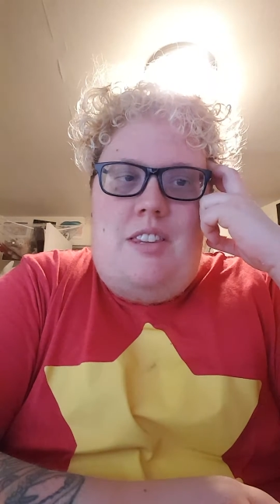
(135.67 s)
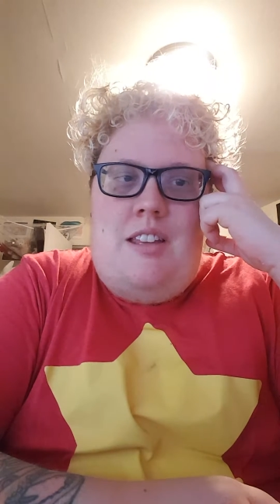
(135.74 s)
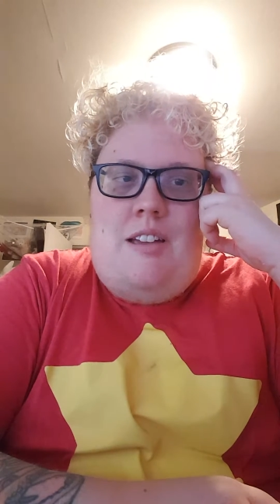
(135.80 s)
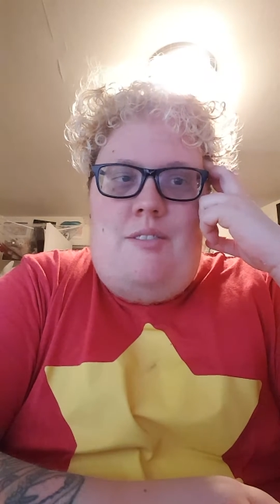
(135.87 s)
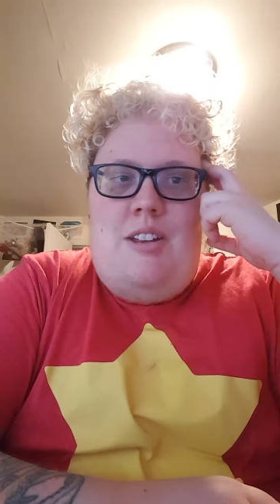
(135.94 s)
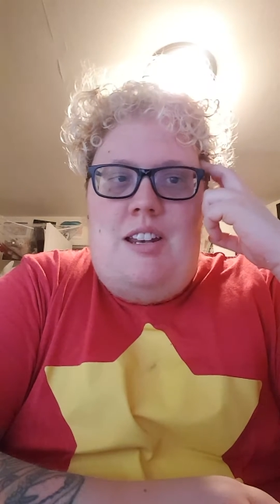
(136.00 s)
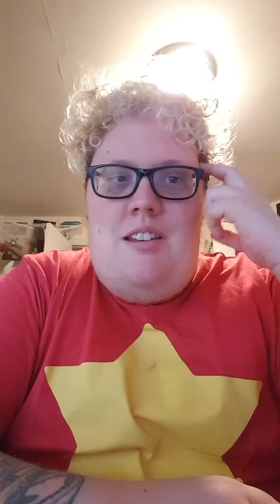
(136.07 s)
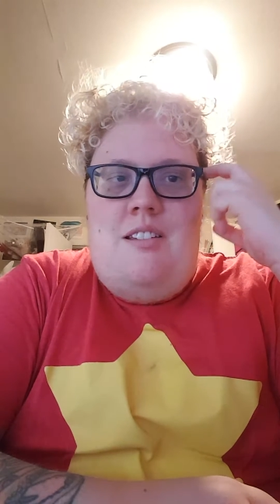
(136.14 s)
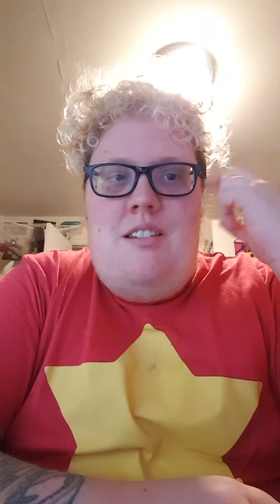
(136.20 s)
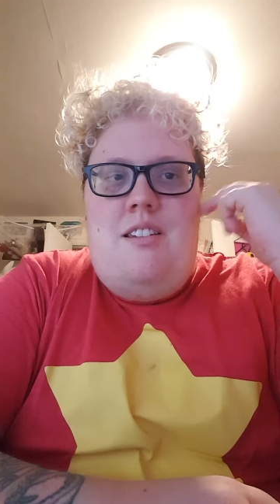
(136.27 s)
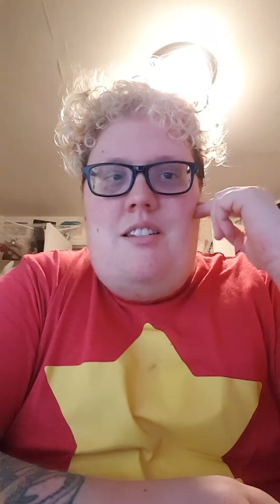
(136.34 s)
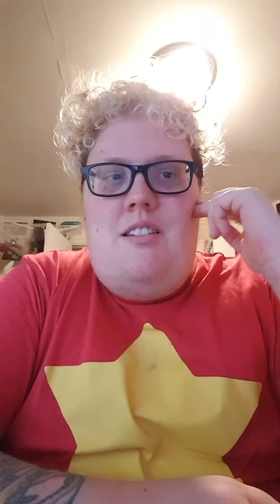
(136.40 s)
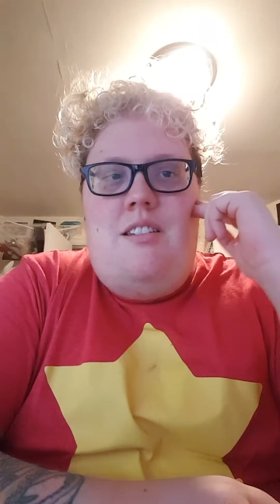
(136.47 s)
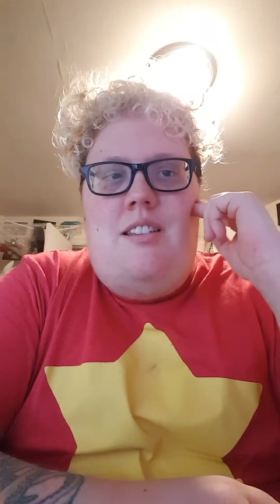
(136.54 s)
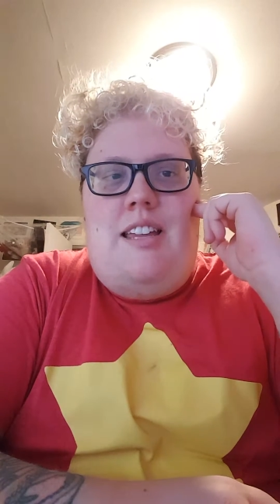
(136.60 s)
I mean,
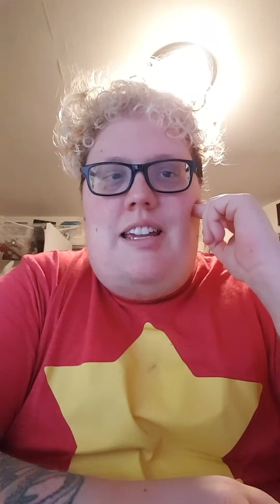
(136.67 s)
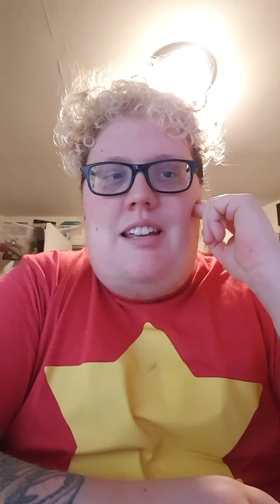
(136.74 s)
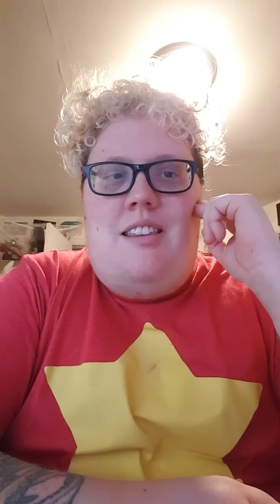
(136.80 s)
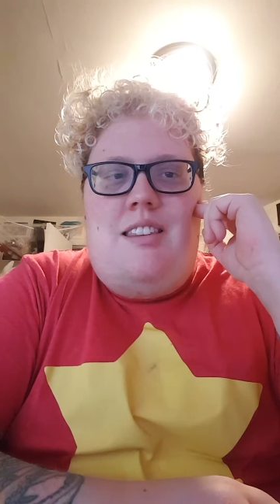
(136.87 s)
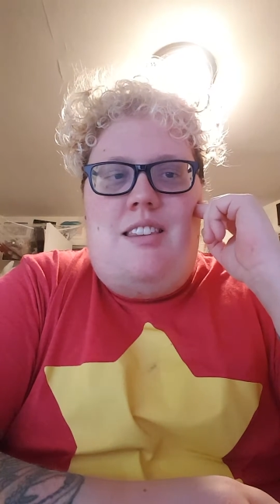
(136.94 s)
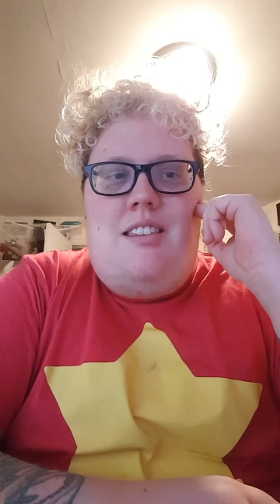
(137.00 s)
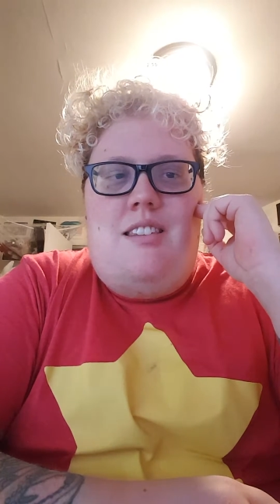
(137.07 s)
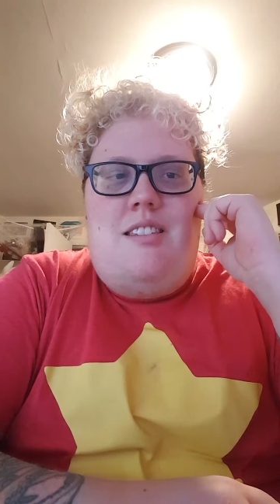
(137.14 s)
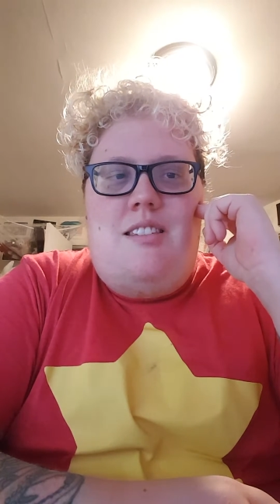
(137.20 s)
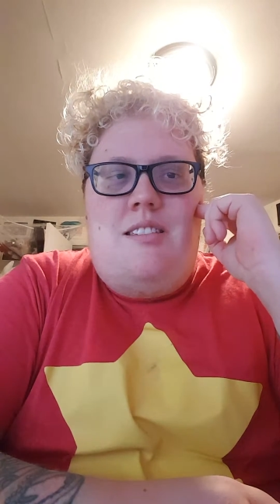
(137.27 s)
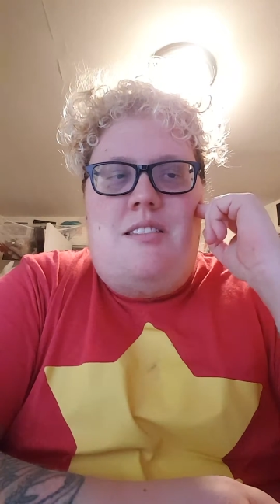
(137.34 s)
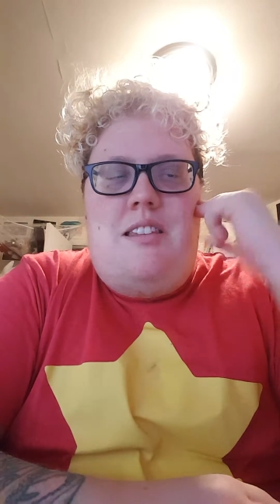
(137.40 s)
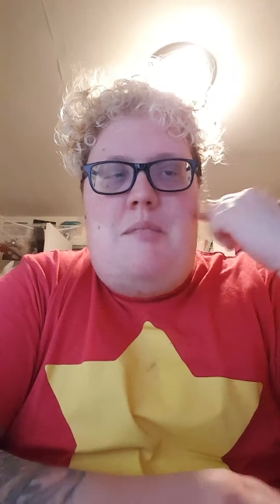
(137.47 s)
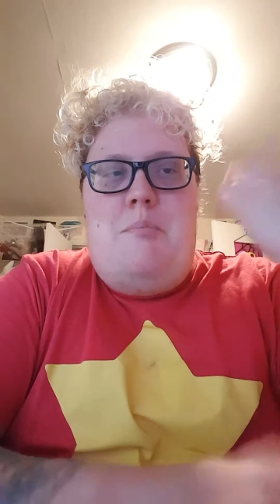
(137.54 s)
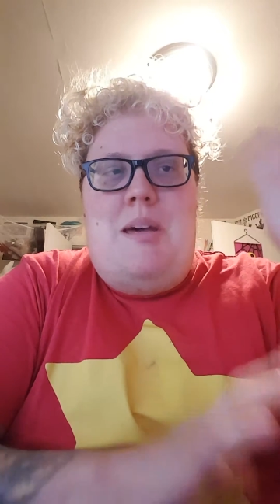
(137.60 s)
like,
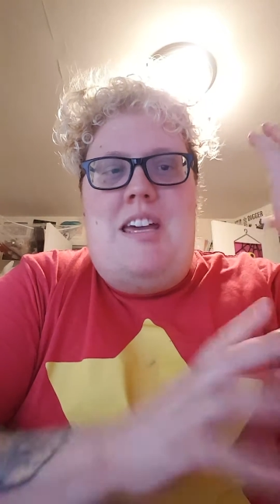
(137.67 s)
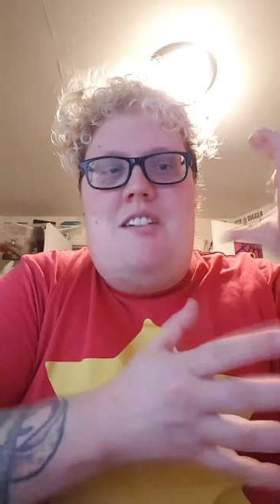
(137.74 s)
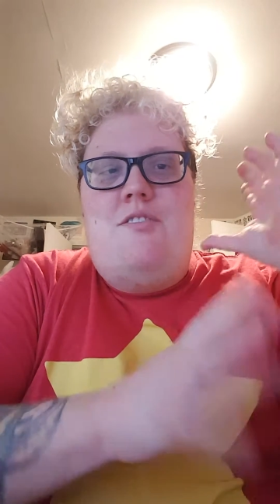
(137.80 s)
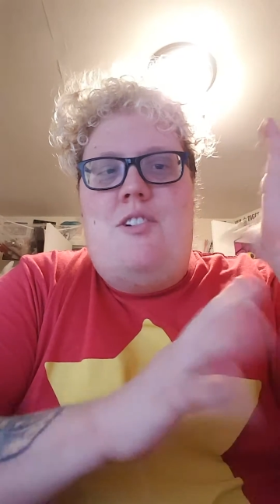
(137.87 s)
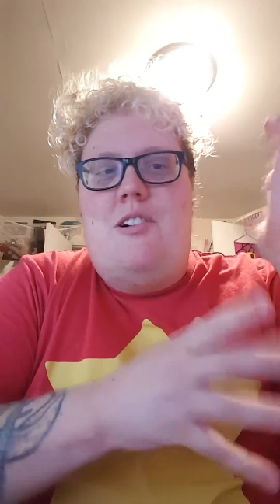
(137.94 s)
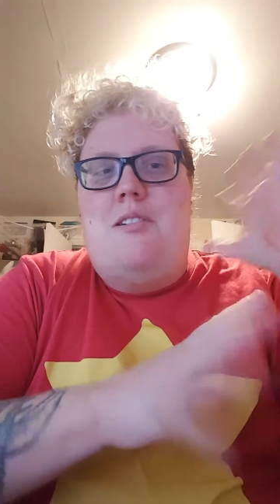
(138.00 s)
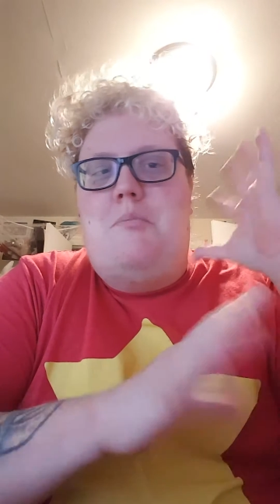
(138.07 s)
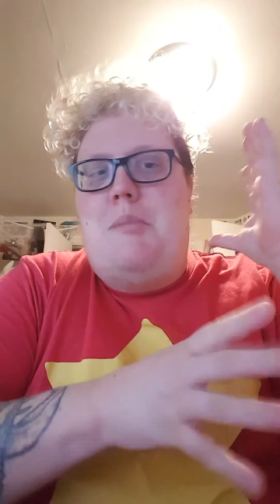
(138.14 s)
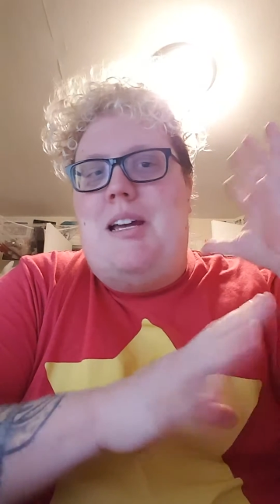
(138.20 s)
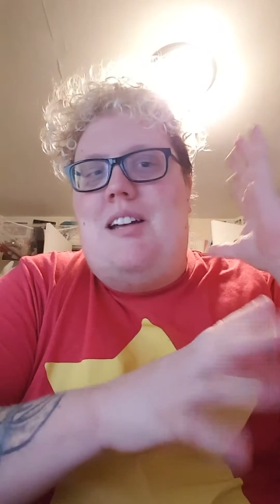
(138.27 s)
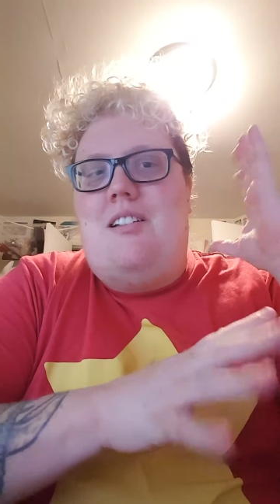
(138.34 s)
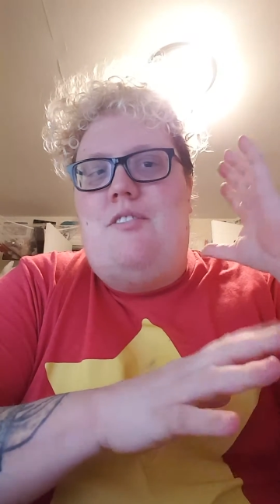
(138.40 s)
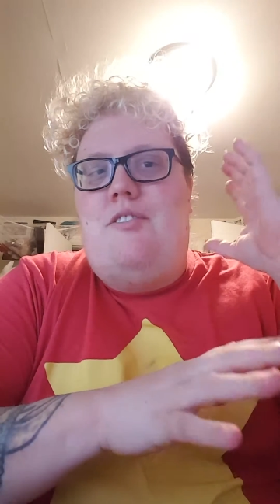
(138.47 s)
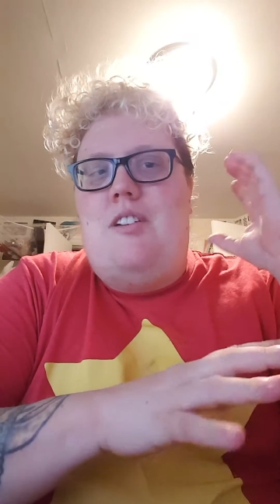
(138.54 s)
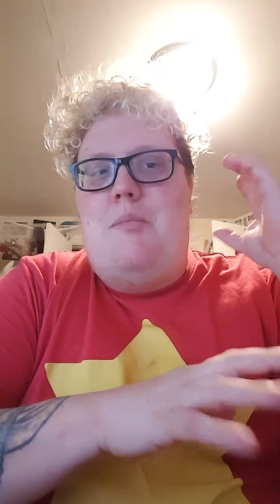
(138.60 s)
they may have heard
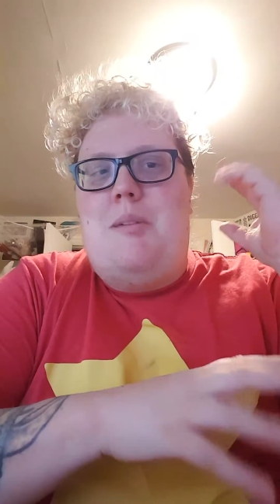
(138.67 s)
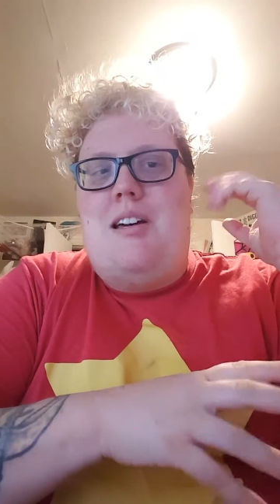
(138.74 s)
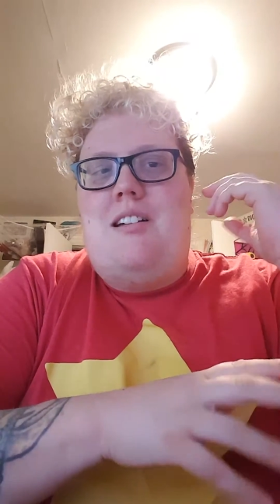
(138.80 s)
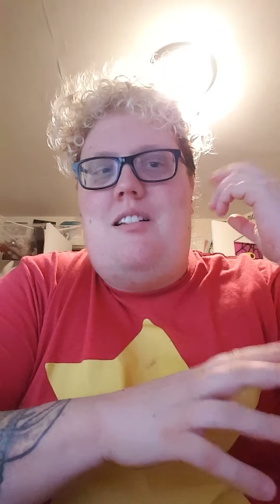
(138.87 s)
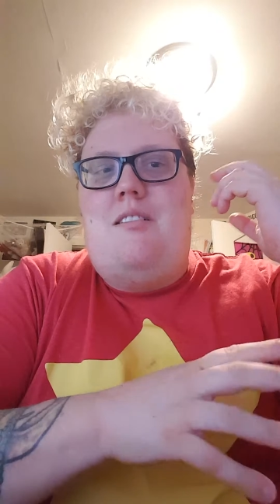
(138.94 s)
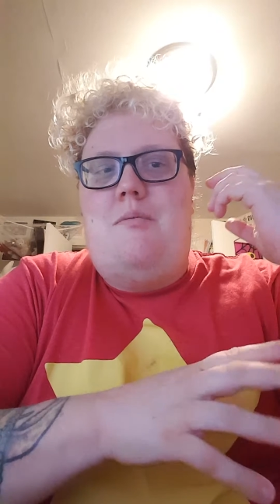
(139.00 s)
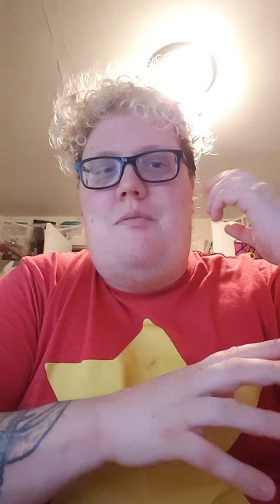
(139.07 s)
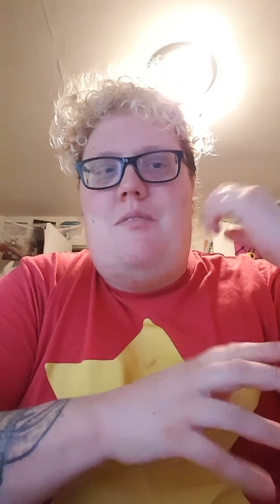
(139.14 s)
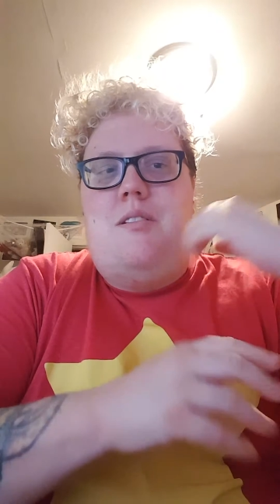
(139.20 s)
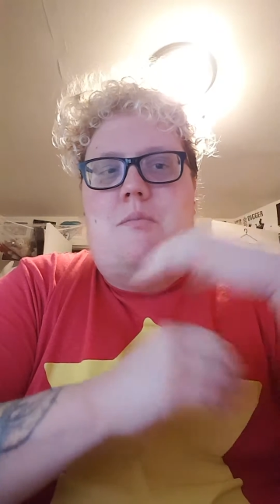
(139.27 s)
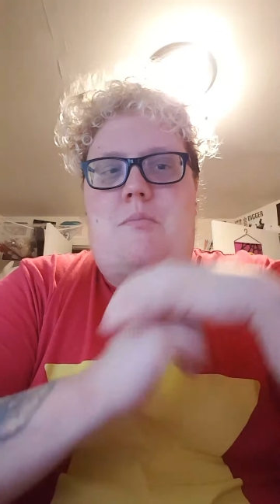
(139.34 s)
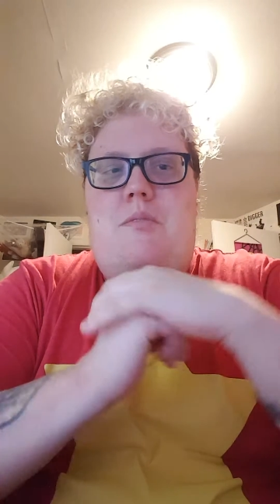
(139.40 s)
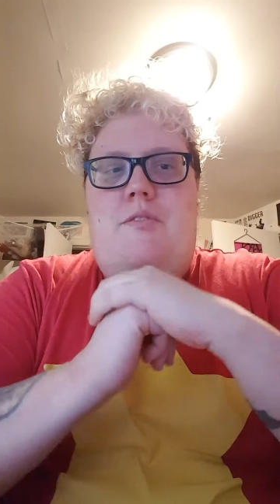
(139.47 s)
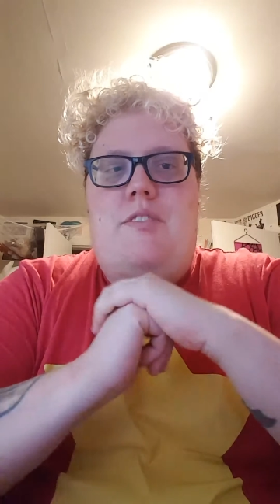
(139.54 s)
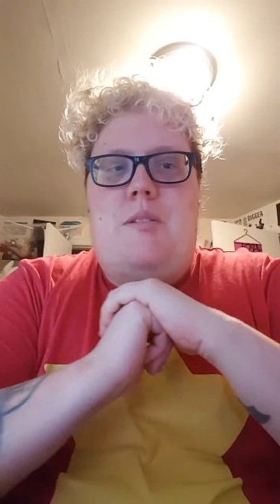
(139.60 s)
male to female,
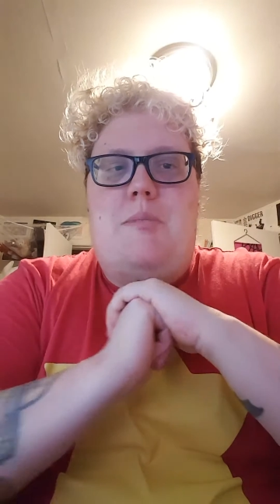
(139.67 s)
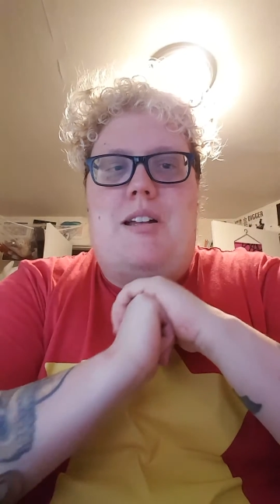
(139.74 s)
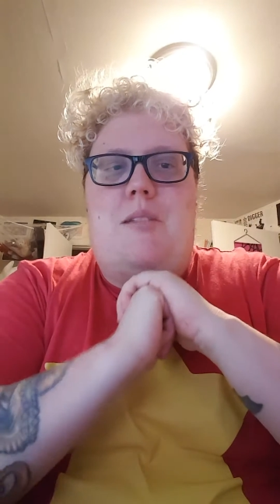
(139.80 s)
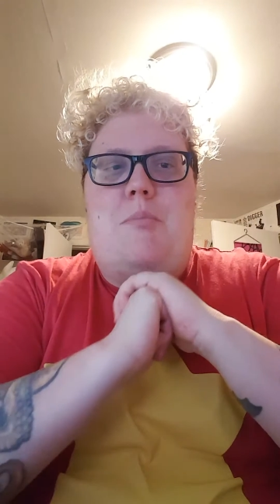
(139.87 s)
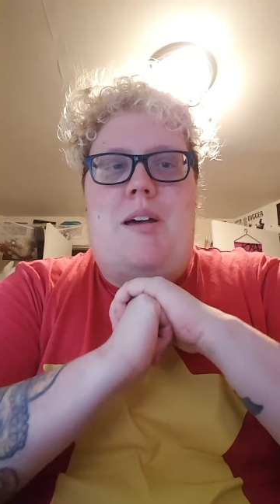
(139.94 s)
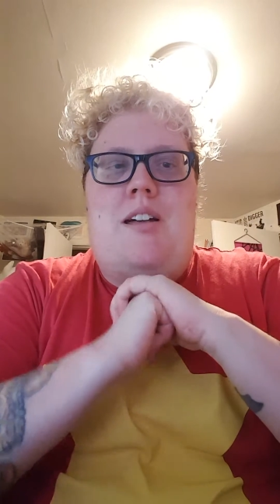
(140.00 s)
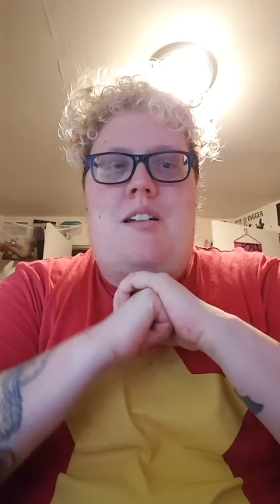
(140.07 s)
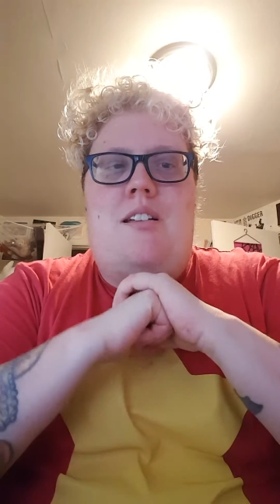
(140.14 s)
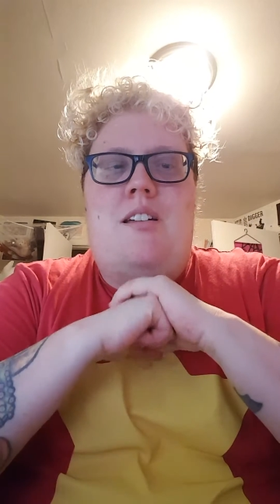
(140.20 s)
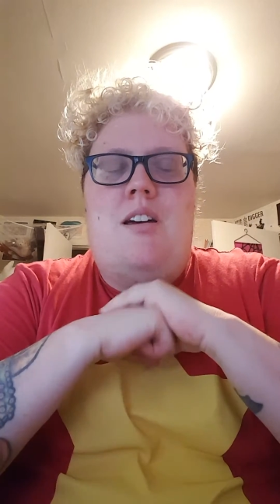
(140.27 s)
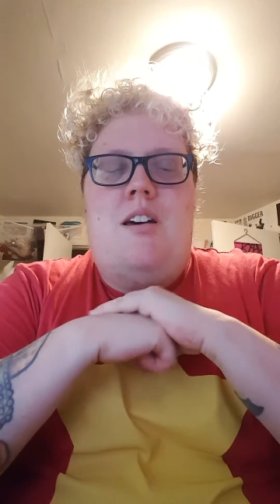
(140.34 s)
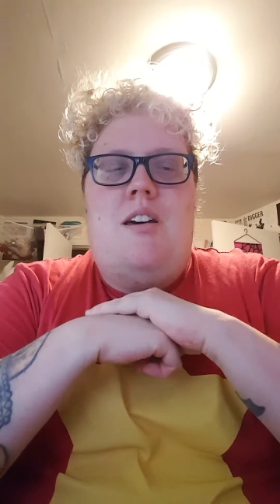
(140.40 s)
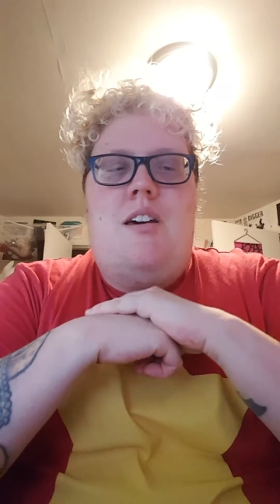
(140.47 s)
female to male,